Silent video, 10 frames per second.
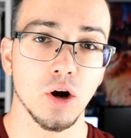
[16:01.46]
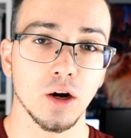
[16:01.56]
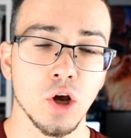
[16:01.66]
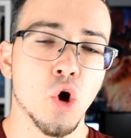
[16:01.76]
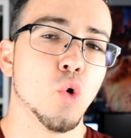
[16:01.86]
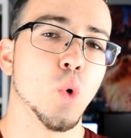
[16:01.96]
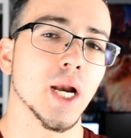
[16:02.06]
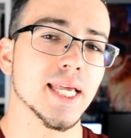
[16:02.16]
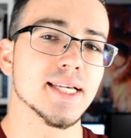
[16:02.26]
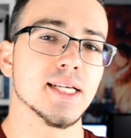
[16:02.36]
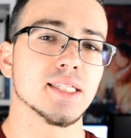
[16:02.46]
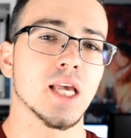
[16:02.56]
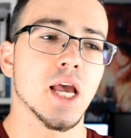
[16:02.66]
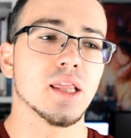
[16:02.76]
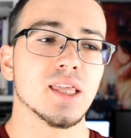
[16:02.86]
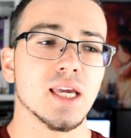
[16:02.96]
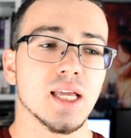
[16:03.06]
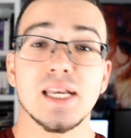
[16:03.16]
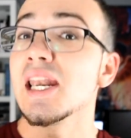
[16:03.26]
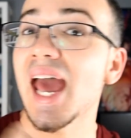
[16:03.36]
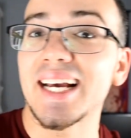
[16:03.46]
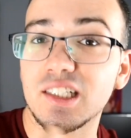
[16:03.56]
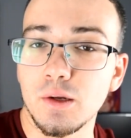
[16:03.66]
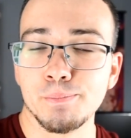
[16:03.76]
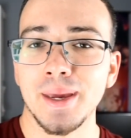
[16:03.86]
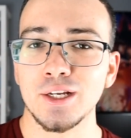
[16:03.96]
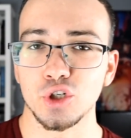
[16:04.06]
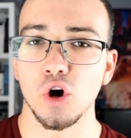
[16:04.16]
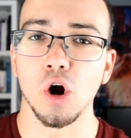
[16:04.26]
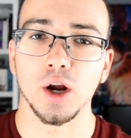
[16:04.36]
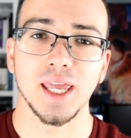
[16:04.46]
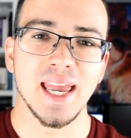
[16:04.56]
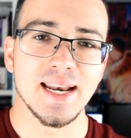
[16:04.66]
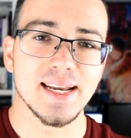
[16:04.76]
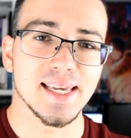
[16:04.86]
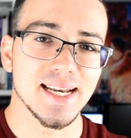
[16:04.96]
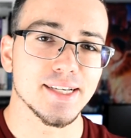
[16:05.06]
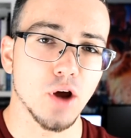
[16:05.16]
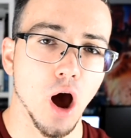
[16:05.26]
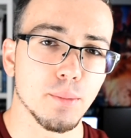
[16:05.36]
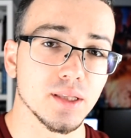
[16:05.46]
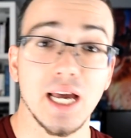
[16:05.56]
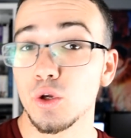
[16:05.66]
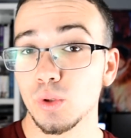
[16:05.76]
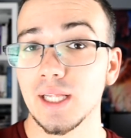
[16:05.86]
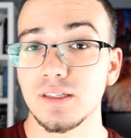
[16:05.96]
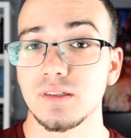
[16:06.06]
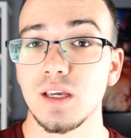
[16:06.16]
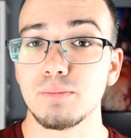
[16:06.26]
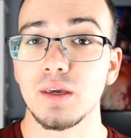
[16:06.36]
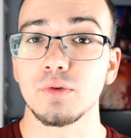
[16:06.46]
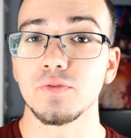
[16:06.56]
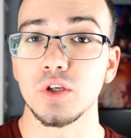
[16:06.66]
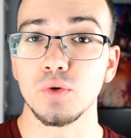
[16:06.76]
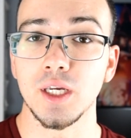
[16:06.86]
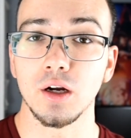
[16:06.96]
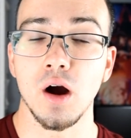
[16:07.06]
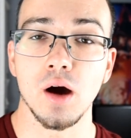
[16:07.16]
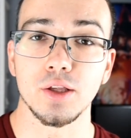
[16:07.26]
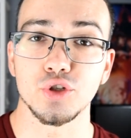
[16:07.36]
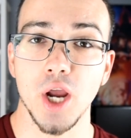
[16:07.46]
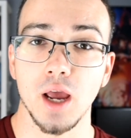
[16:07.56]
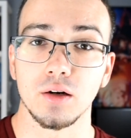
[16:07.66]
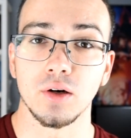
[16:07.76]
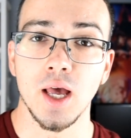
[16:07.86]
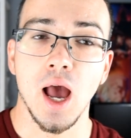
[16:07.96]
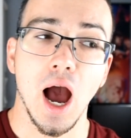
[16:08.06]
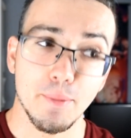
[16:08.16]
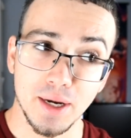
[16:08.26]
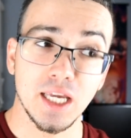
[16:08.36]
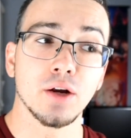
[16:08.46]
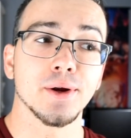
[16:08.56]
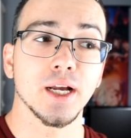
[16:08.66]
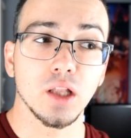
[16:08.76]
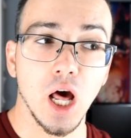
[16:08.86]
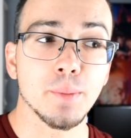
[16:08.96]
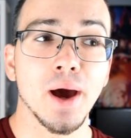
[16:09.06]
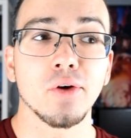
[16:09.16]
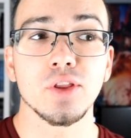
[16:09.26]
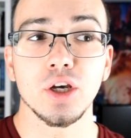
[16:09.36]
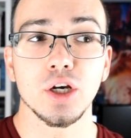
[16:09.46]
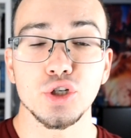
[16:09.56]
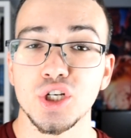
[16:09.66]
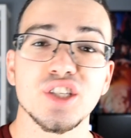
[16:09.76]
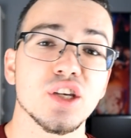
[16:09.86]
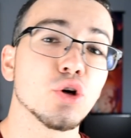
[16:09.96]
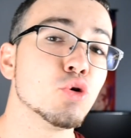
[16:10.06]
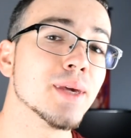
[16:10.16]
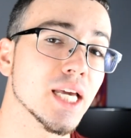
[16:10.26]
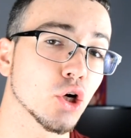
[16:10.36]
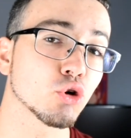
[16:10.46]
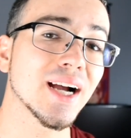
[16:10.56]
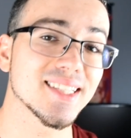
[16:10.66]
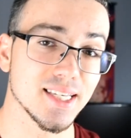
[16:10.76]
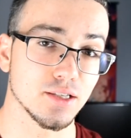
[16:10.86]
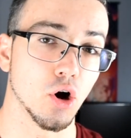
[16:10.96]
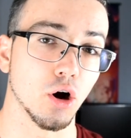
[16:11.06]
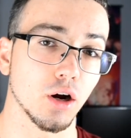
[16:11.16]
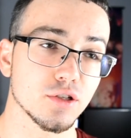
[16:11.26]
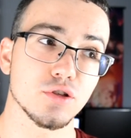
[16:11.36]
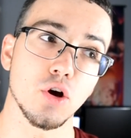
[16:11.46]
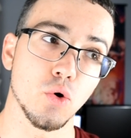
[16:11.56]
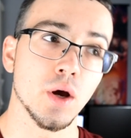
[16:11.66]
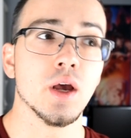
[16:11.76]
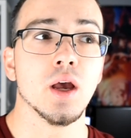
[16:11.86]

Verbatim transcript: arc. What is the next major arc in Gintama that you would like to see me review here on the channel? I've been hearing a lot about the Shinsengumi Crisis arc, so